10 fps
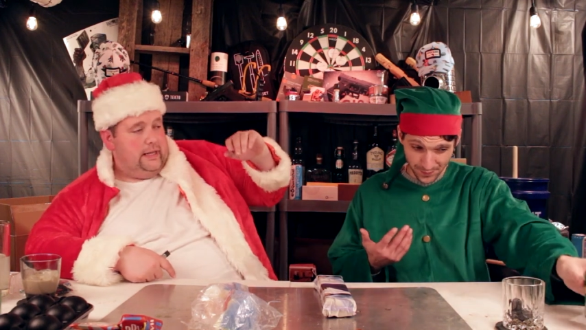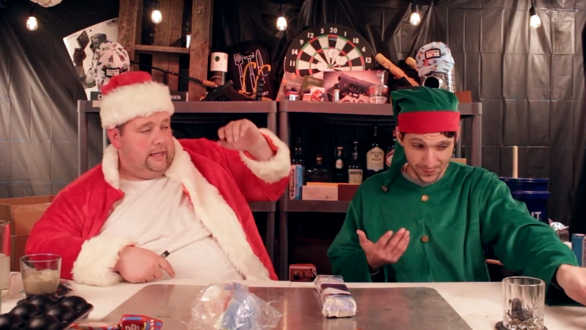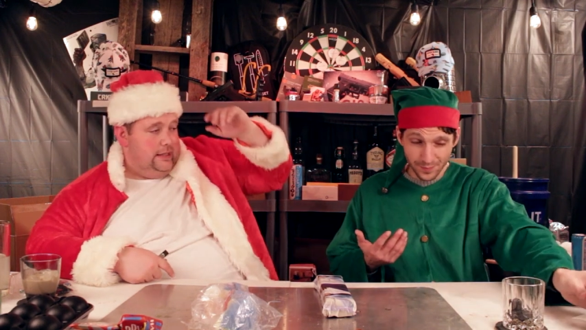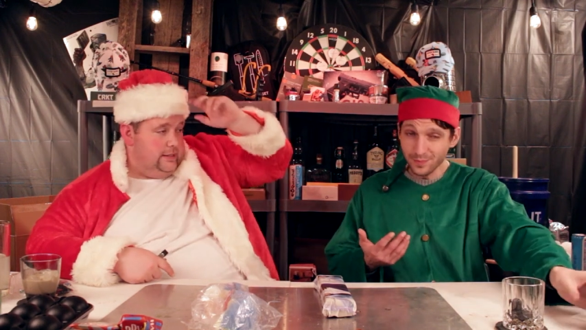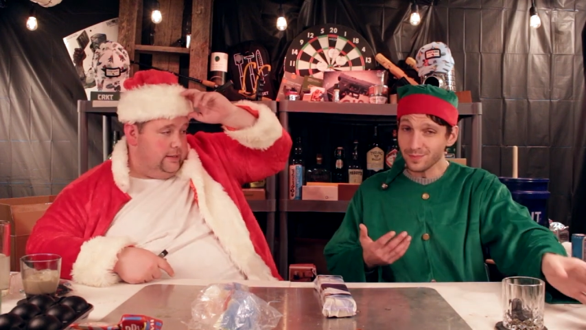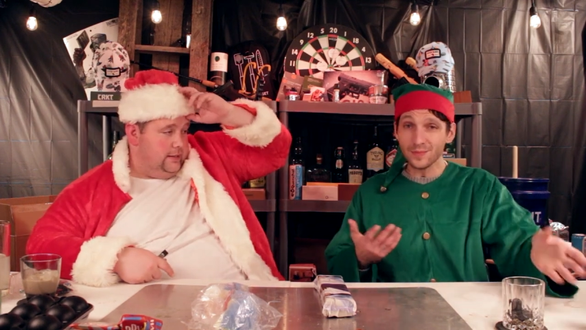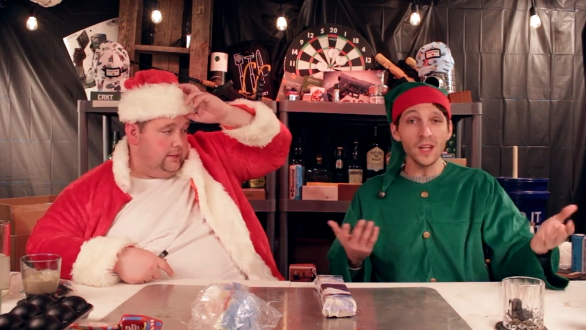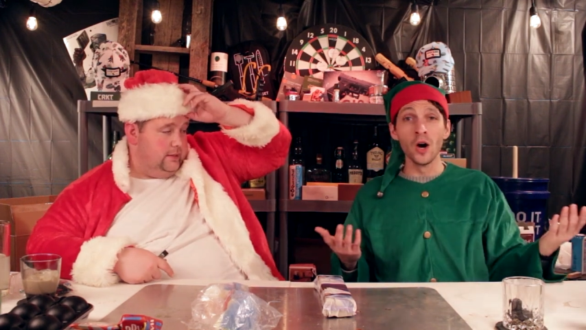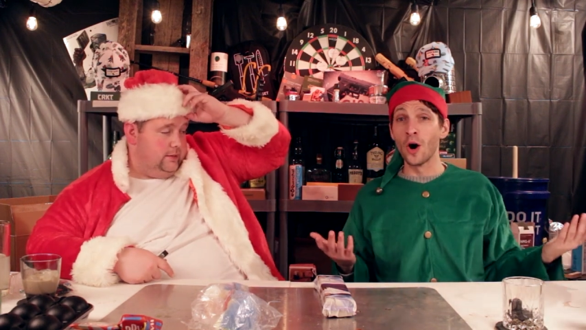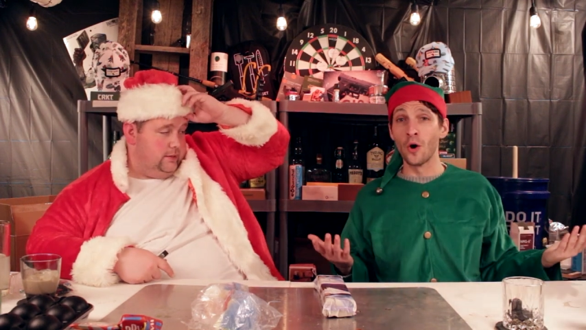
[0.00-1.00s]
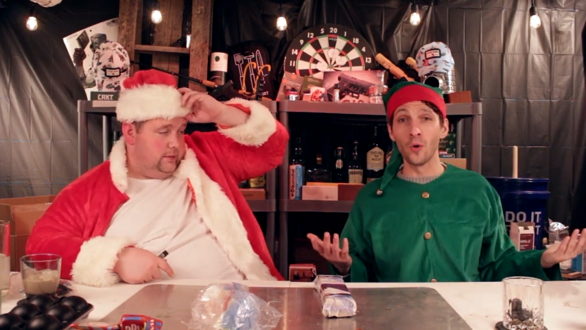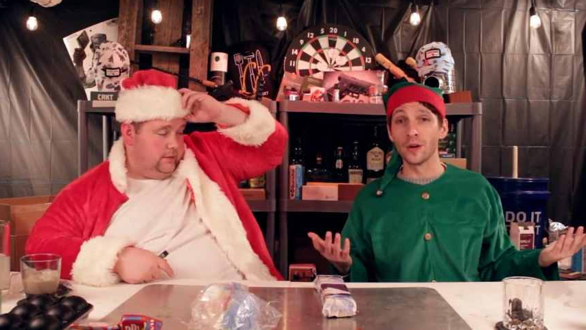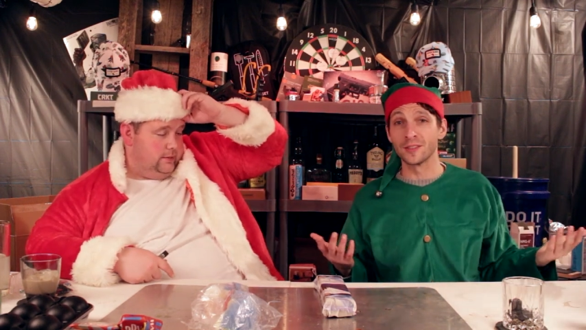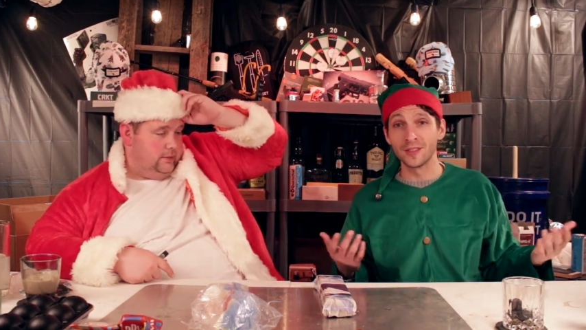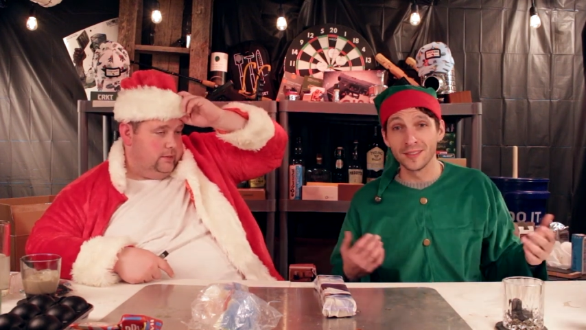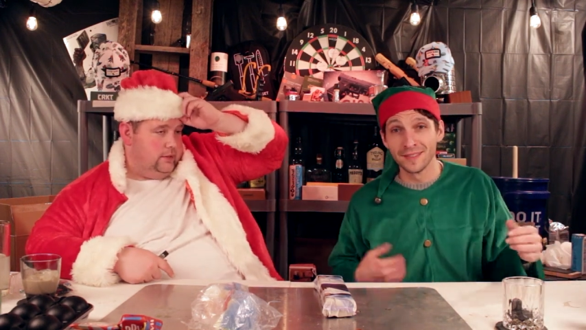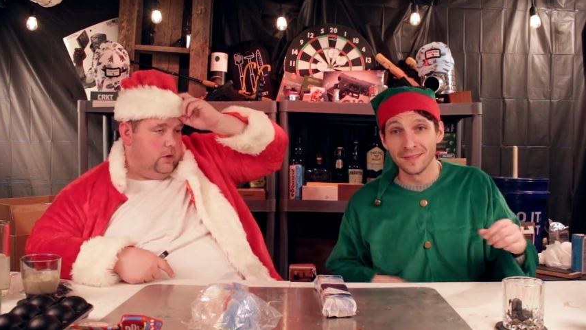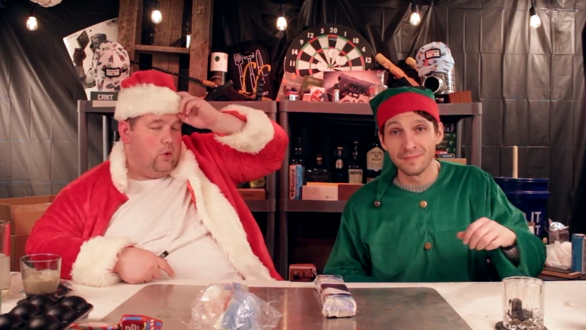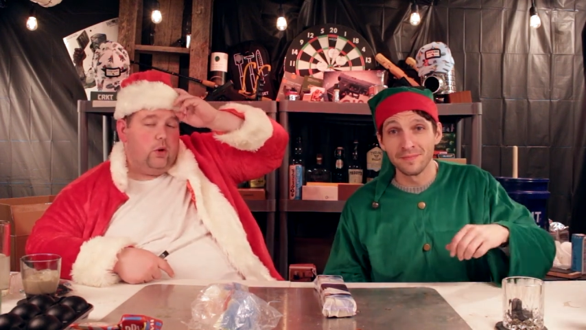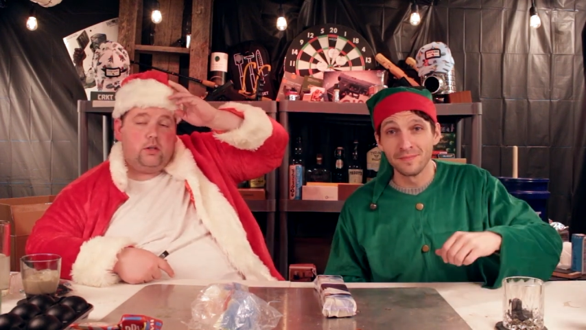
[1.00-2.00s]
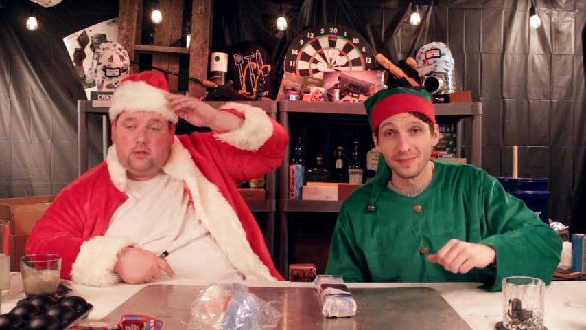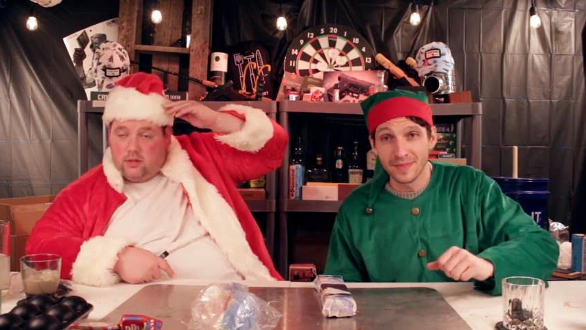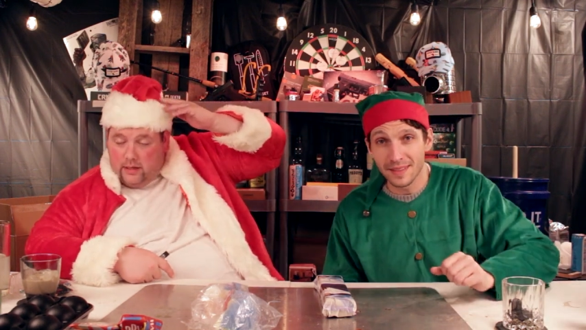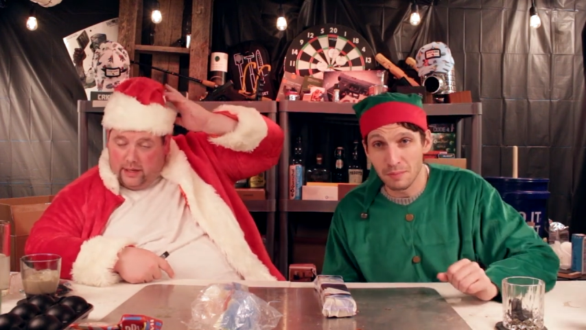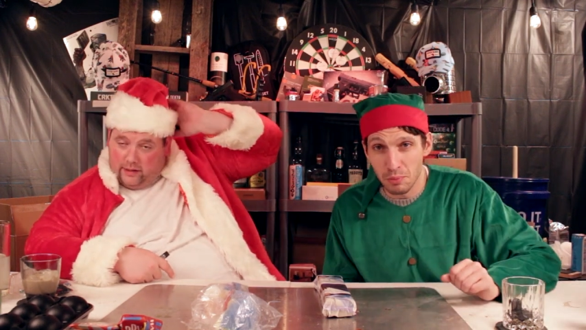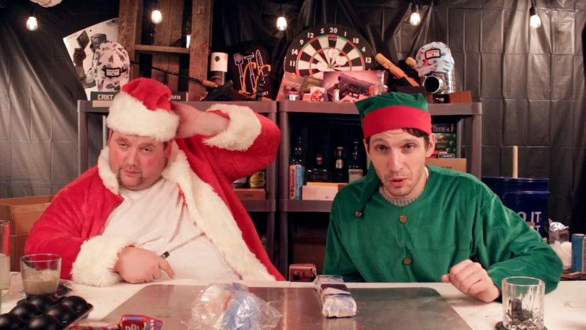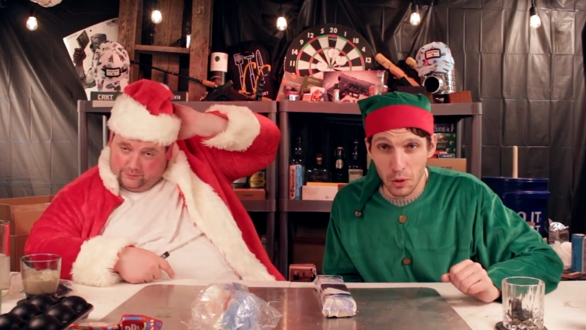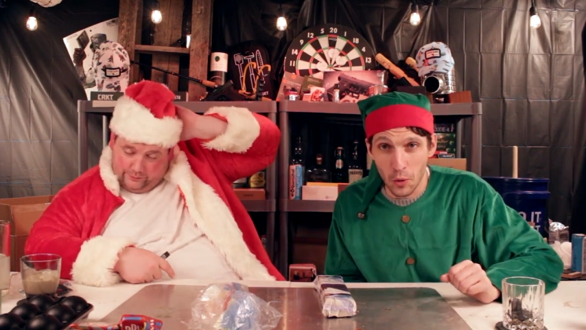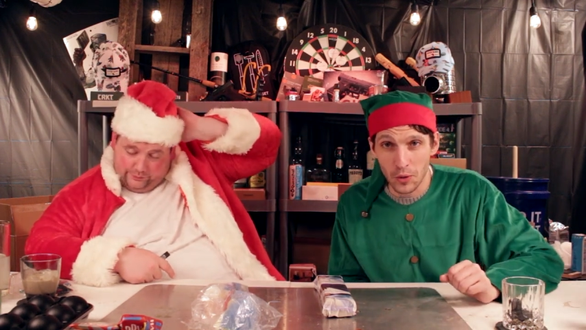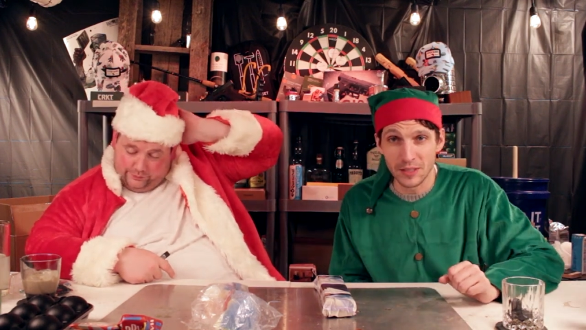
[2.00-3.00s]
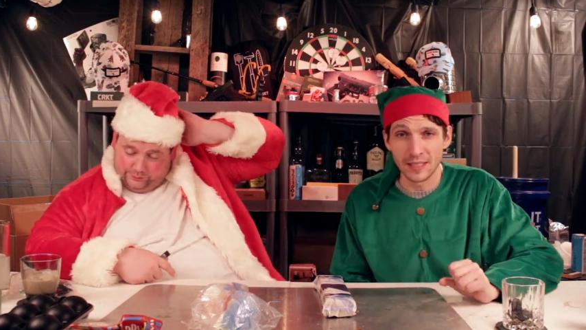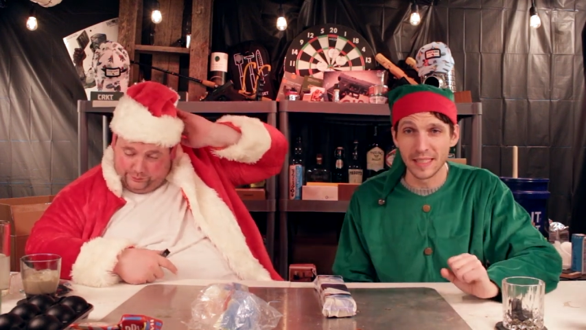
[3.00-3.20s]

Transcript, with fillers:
Speaker 1: and a horse. A horse, yeah. Put a horse